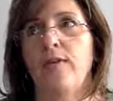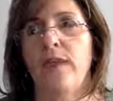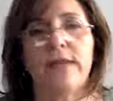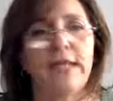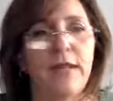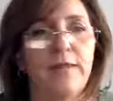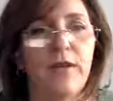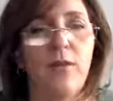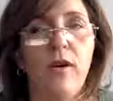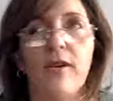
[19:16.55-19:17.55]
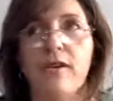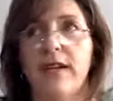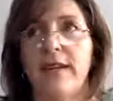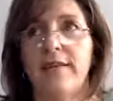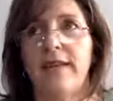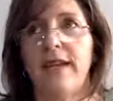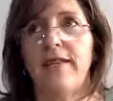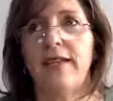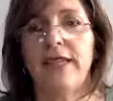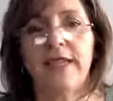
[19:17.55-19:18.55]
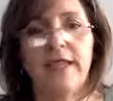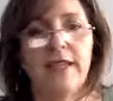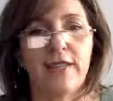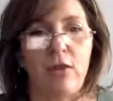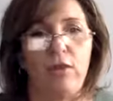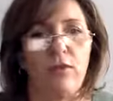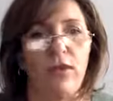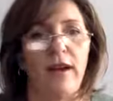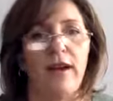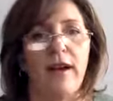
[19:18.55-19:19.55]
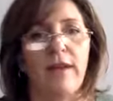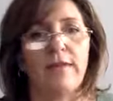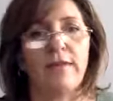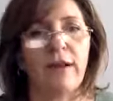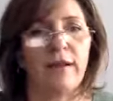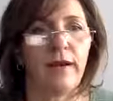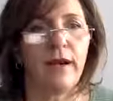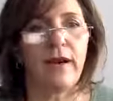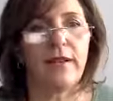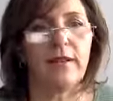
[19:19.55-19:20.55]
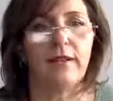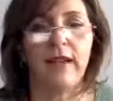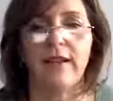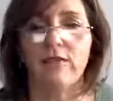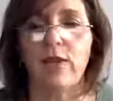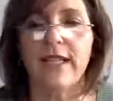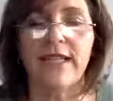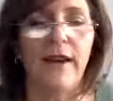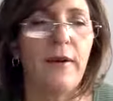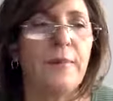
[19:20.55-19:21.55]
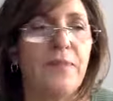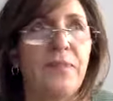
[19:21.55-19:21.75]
i was dipped in water and i'm saved that's it it's over with i'm i can like rest now